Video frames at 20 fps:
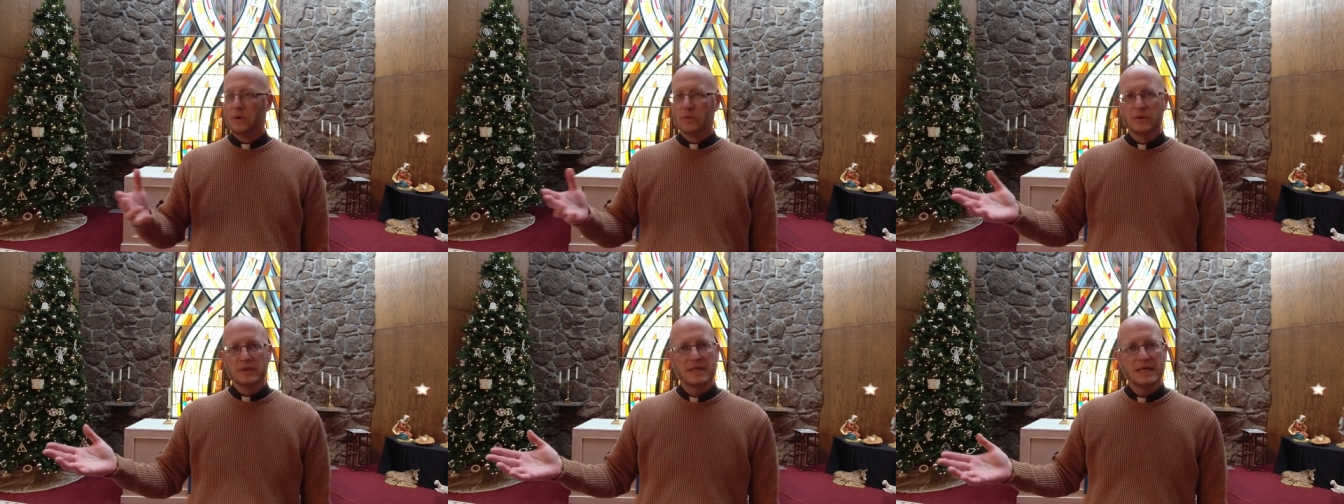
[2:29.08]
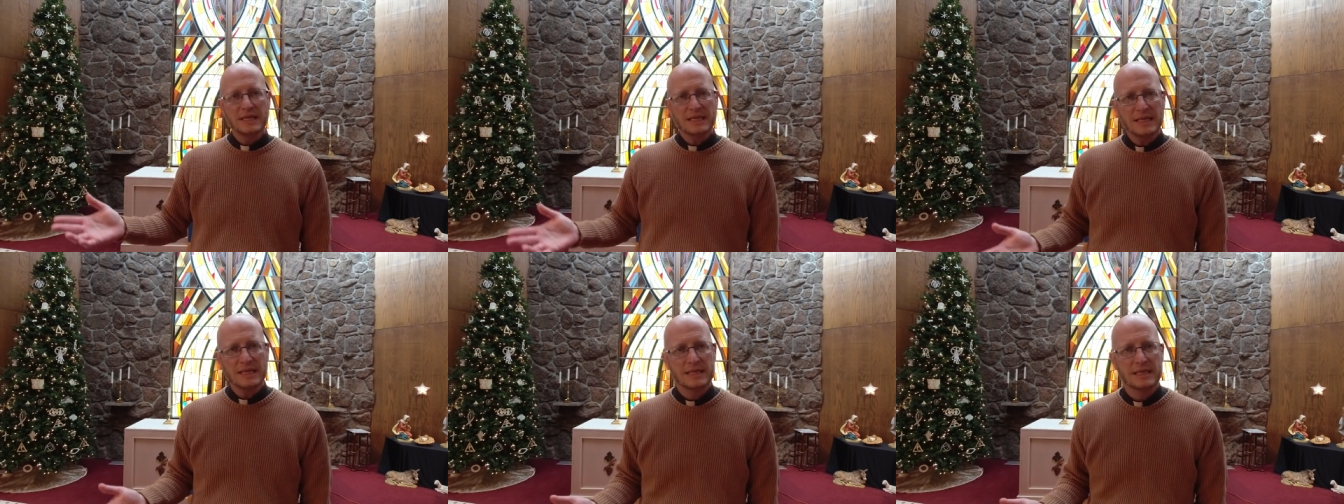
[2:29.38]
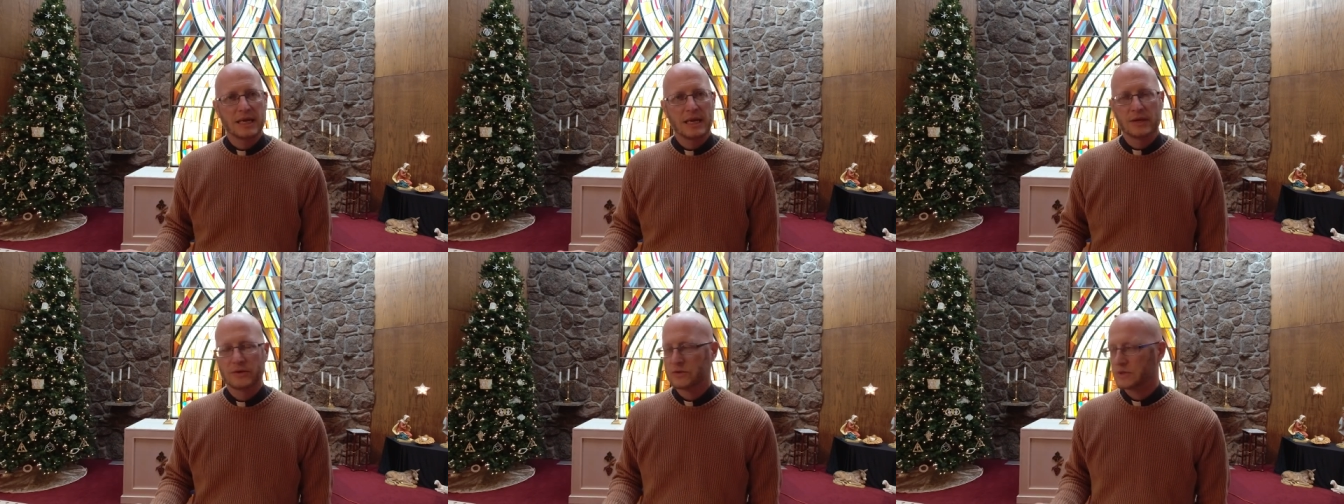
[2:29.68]
Well, this is
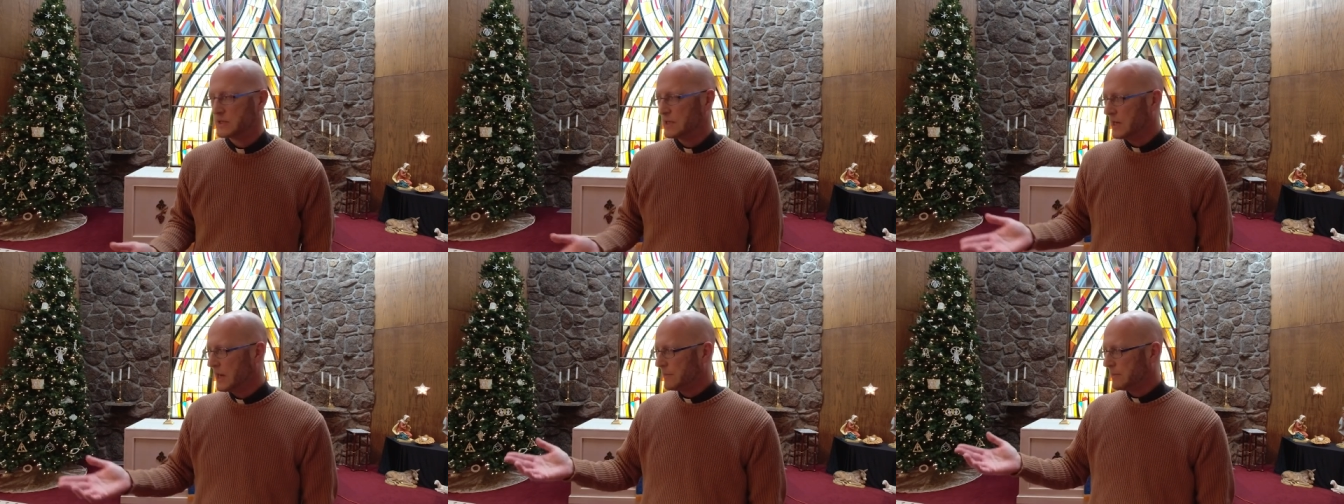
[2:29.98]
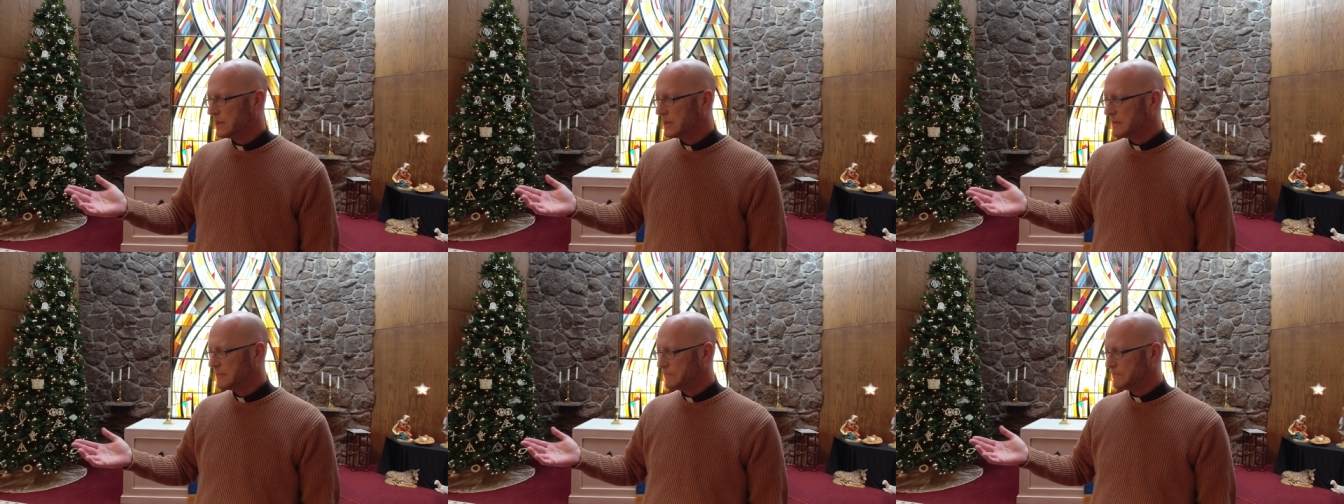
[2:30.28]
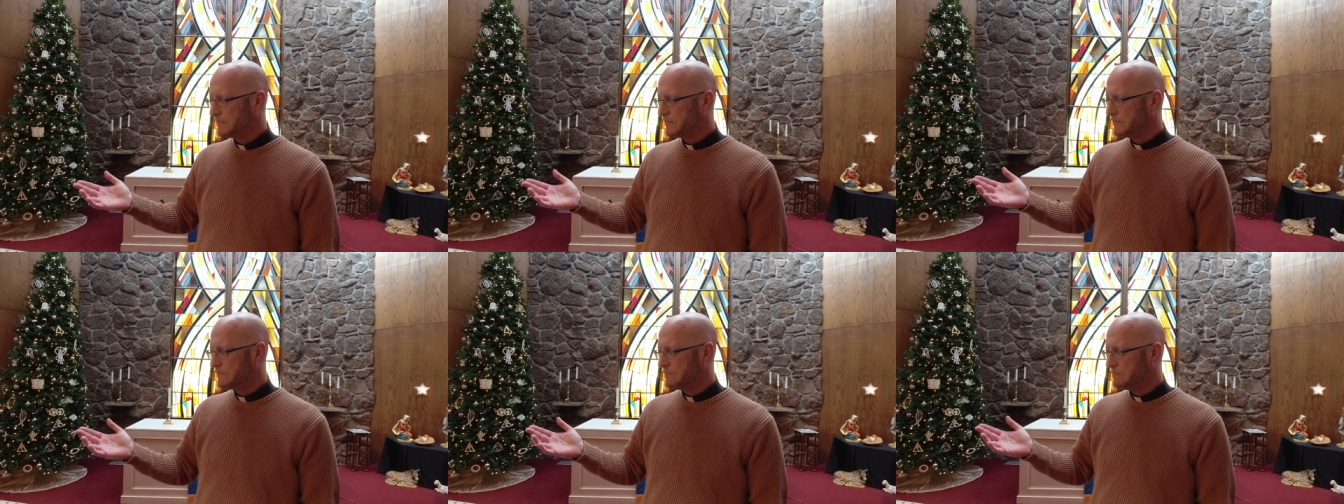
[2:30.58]
interesting. I mean,
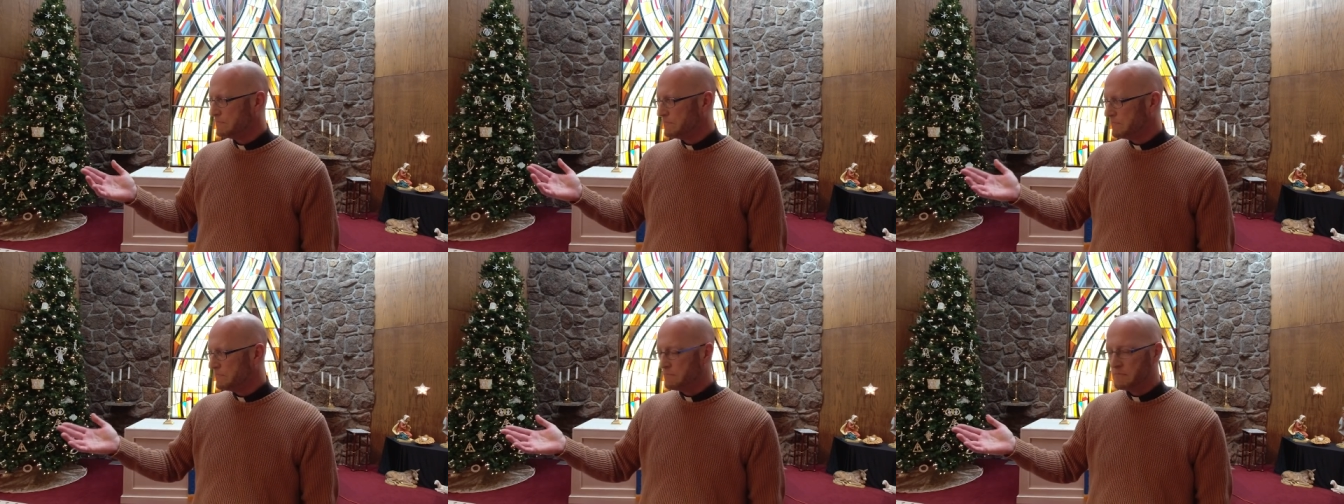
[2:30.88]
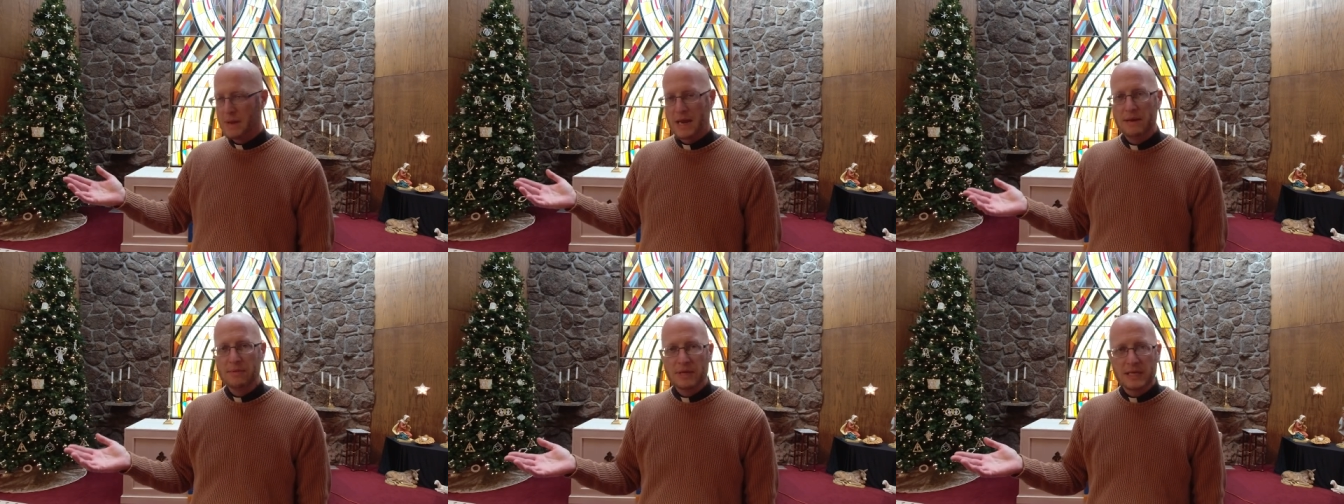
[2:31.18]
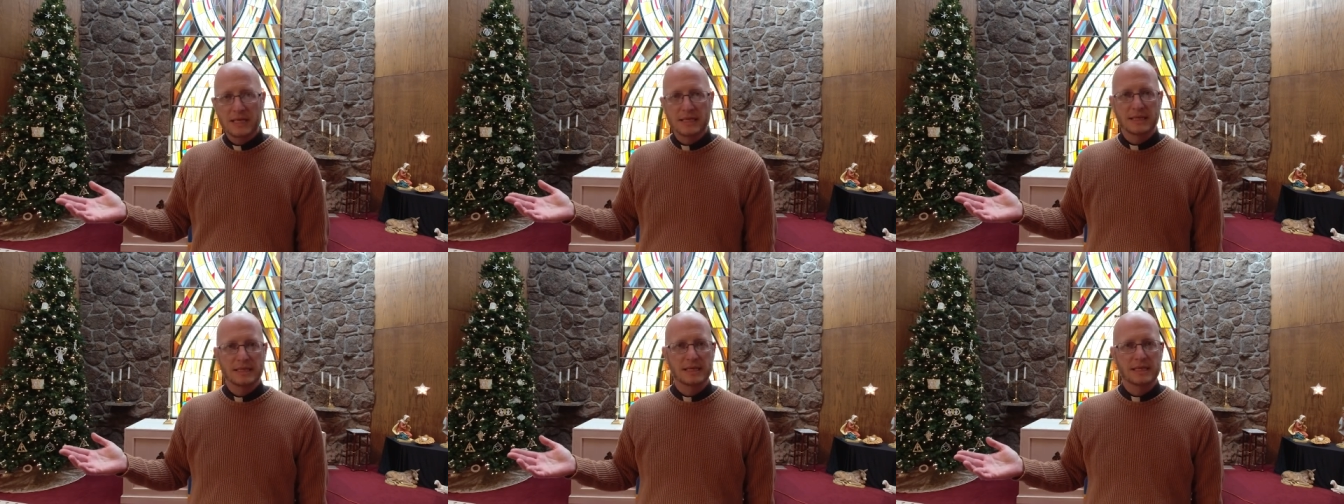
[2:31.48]
maybe
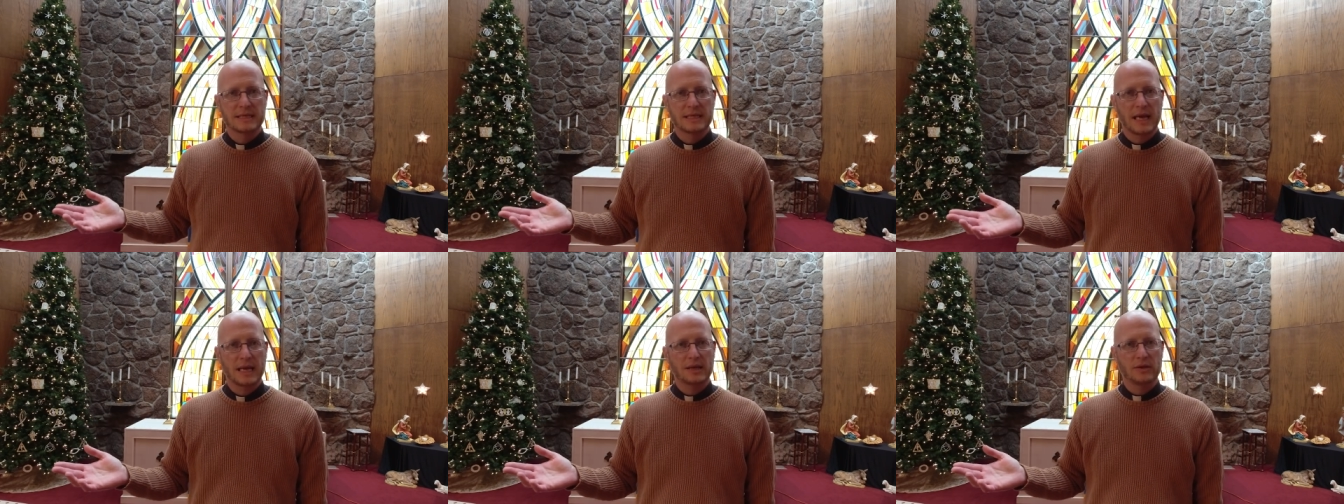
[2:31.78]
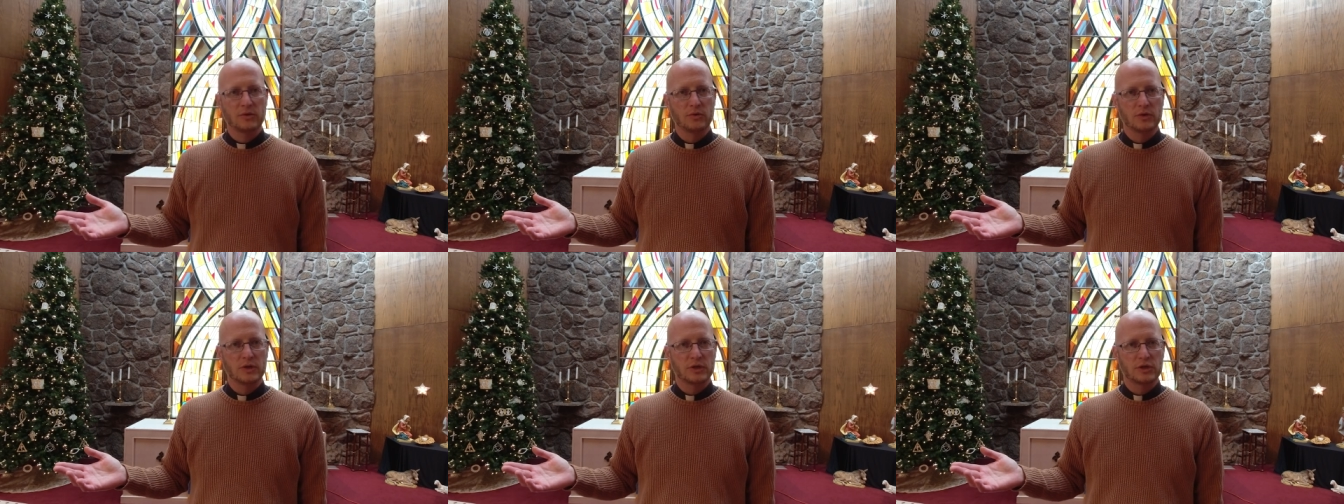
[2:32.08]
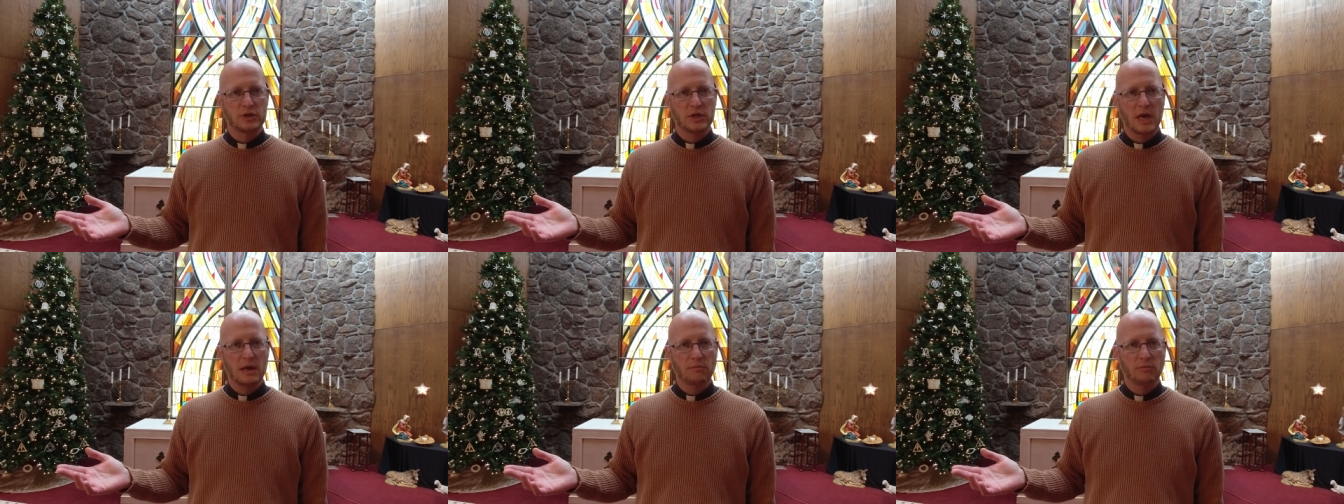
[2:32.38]
this is exactly who
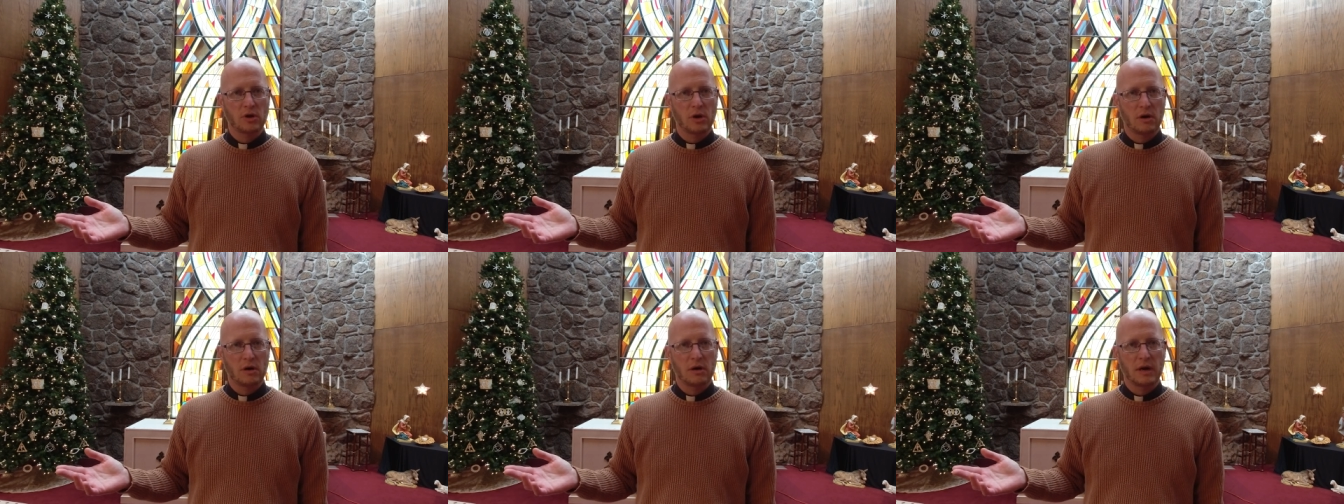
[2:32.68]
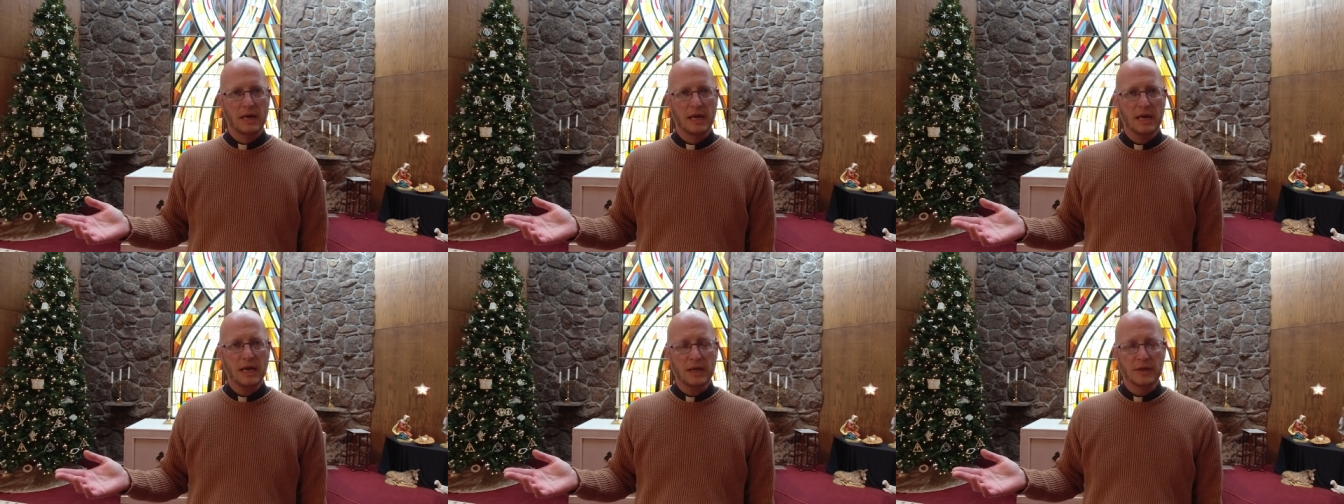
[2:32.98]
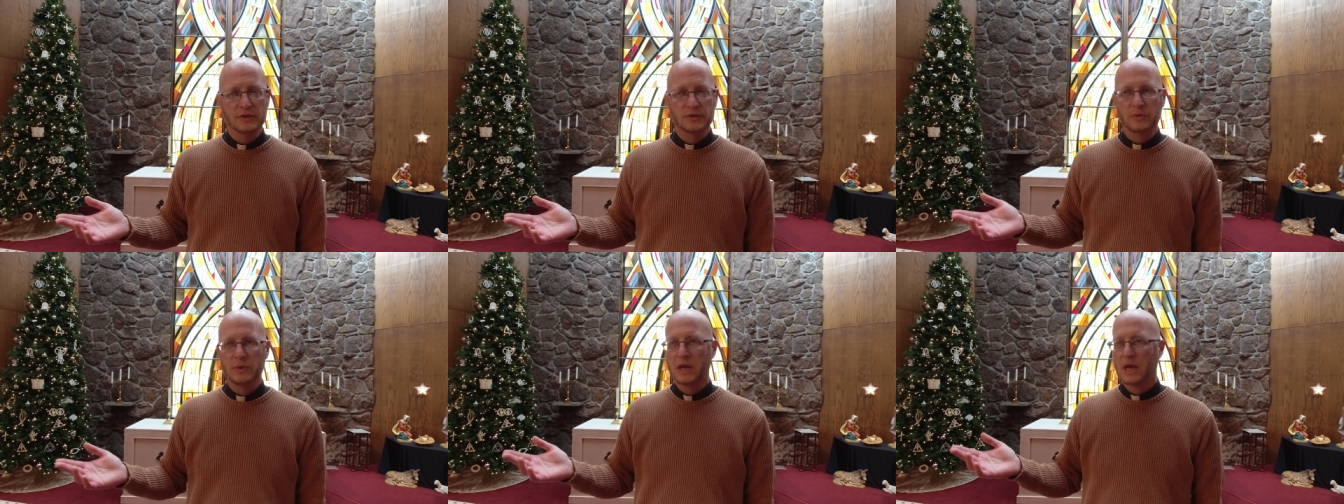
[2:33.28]
this Shamgar is.